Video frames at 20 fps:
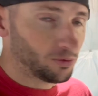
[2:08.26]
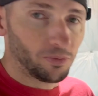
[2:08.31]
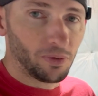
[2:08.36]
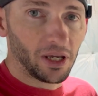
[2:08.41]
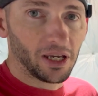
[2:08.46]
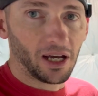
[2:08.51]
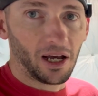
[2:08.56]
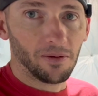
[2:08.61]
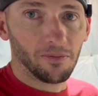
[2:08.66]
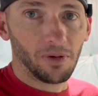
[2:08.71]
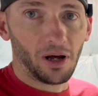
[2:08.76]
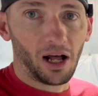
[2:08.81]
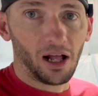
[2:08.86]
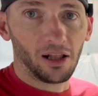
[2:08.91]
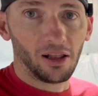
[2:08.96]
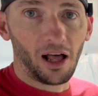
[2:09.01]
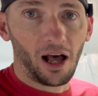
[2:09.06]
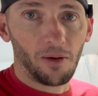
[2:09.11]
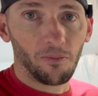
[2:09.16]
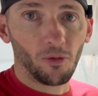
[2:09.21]
become a
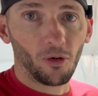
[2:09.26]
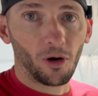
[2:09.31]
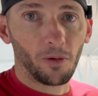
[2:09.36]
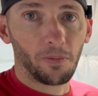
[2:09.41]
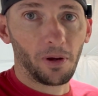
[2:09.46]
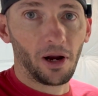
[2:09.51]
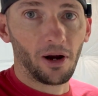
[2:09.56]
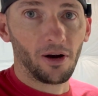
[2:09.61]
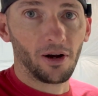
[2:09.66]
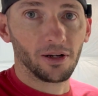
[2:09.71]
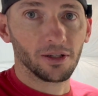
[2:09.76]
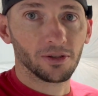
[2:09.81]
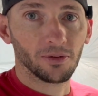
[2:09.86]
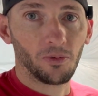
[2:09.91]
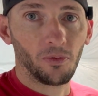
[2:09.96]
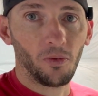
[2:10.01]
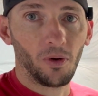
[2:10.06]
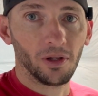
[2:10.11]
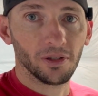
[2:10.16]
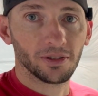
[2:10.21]
lot more apparent
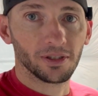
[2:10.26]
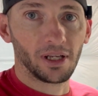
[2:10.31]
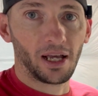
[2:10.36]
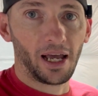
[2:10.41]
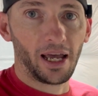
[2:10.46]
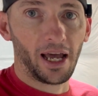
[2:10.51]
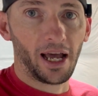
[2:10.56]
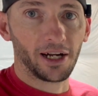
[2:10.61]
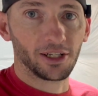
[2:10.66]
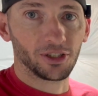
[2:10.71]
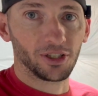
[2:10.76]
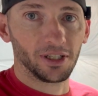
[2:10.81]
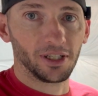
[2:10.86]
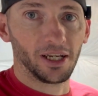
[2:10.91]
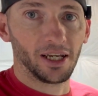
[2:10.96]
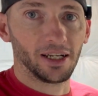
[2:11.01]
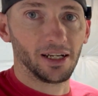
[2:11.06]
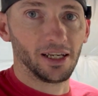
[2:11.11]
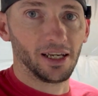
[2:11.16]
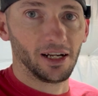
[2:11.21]
once I actually
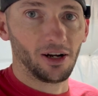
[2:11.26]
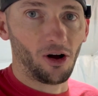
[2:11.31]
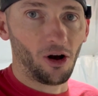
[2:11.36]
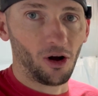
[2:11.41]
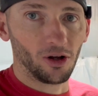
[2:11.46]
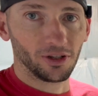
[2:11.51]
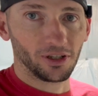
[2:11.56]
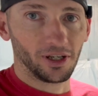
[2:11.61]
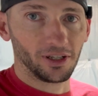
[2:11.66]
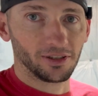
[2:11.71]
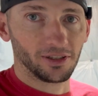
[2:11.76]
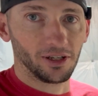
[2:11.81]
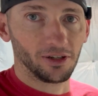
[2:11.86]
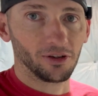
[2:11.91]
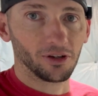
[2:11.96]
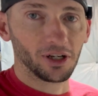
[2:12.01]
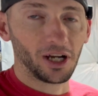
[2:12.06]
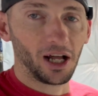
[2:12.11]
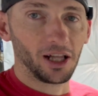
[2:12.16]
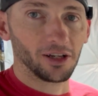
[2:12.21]
get it all a
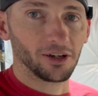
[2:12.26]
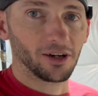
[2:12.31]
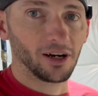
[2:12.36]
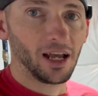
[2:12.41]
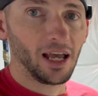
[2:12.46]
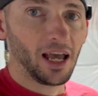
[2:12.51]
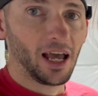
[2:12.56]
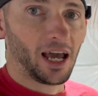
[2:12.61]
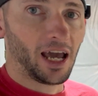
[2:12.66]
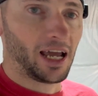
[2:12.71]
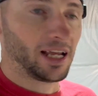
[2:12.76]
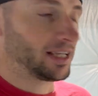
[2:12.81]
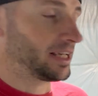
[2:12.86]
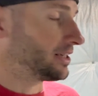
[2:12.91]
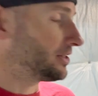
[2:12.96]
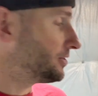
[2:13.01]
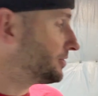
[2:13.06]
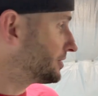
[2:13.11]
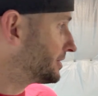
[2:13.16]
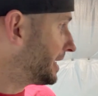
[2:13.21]
single color and
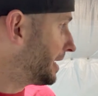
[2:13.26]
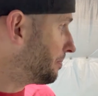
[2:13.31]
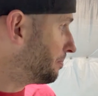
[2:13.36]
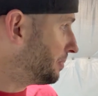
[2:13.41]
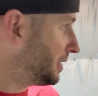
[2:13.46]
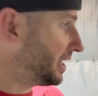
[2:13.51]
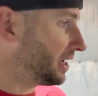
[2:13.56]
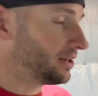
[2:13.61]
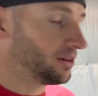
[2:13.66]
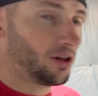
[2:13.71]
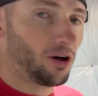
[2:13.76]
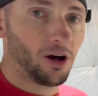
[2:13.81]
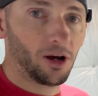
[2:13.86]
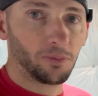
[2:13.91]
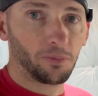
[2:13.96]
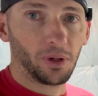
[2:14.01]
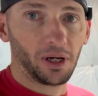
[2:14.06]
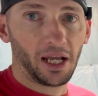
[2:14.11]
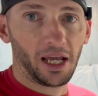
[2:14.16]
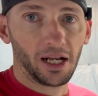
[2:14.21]
can use that big
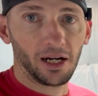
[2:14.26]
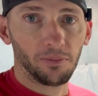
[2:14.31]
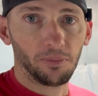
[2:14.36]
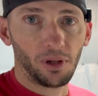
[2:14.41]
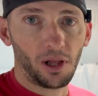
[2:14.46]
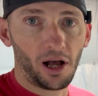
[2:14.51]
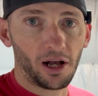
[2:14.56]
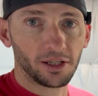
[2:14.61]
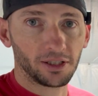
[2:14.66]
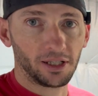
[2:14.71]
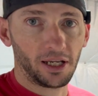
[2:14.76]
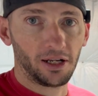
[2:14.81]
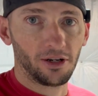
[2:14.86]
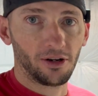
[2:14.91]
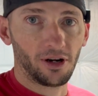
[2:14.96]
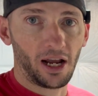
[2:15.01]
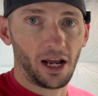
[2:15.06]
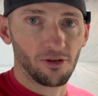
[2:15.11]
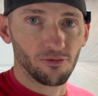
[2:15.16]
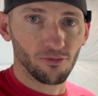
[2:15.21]
long banana block
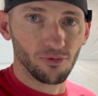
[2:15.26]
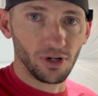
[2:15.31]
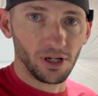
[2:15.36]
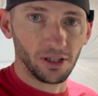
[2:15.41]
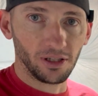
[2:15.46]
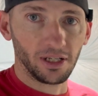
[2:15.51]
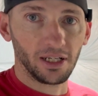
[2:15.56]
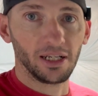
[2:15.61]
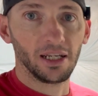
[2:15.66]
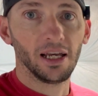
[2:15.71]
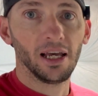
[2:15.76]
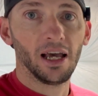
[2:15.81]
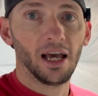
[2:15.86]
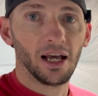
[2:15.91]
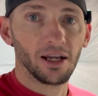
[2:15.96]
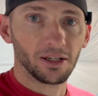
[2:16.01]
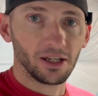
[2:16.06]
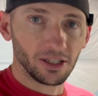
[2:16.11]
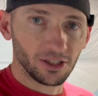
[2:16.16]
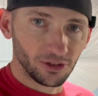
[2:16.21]
sander and really
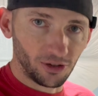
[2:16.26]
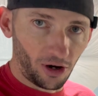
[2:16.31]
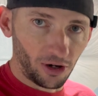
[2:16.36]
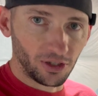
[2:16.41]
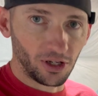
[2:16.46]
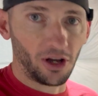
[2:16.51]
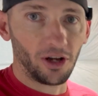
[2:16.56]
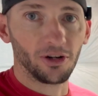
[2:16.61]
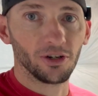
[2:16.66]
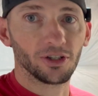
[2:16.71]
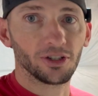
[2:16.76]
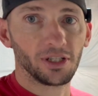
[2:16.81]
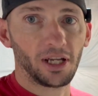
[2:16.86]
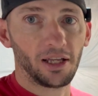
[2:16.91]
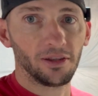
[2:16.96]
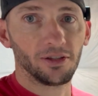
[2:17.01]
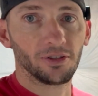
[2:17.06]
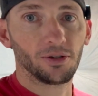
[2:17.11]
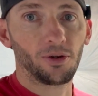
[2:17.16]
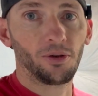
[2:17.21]
start to
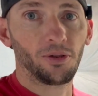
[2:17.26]
understand this whole